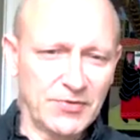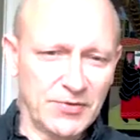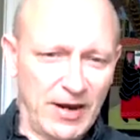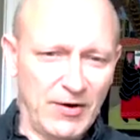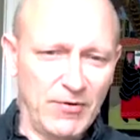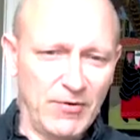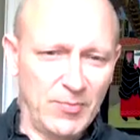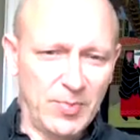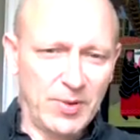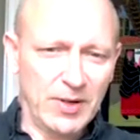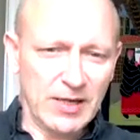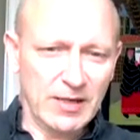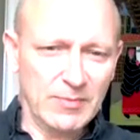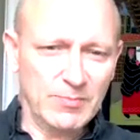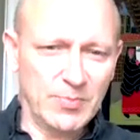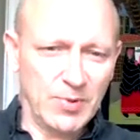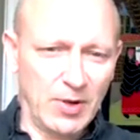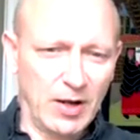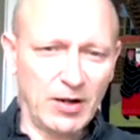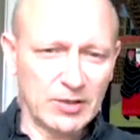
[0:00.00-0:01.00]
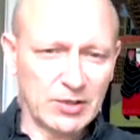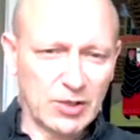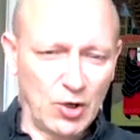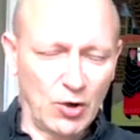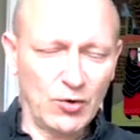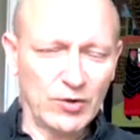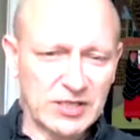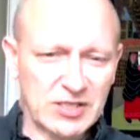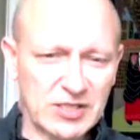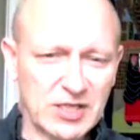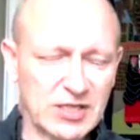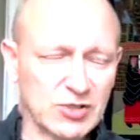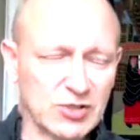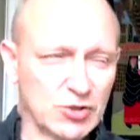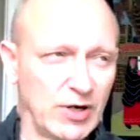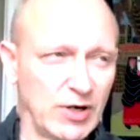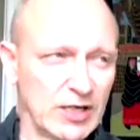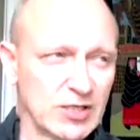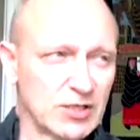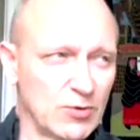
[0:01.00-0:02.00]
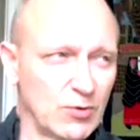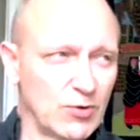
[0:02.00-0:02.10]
therapy, but I'd got this interest.